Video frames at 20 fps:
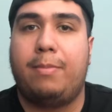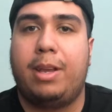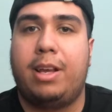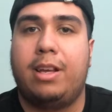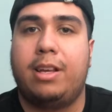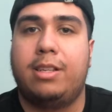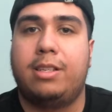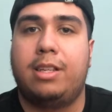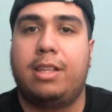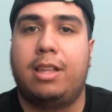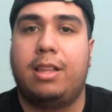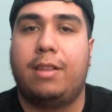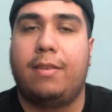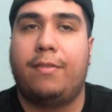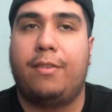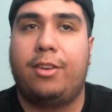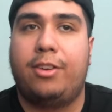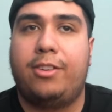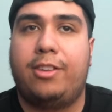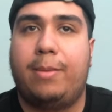because in the
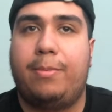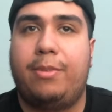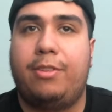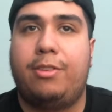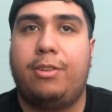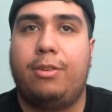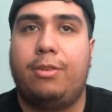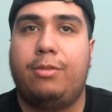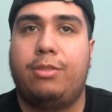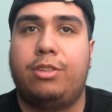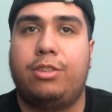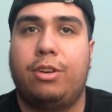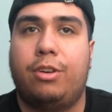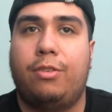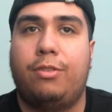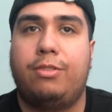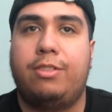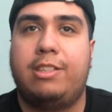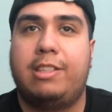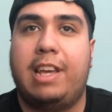first episode,
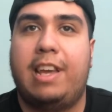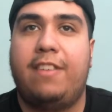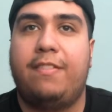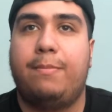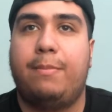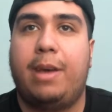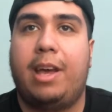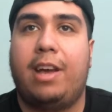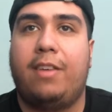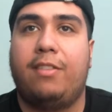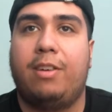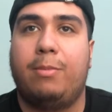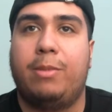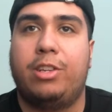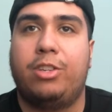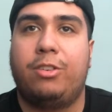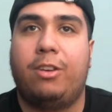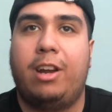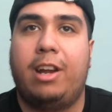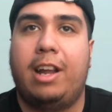Joe saved Beck from
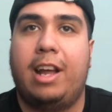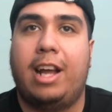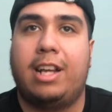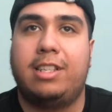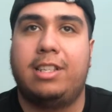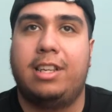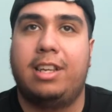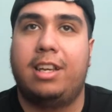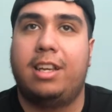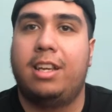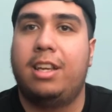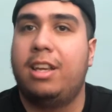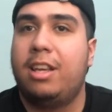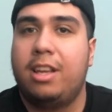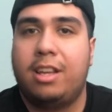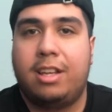a train accident.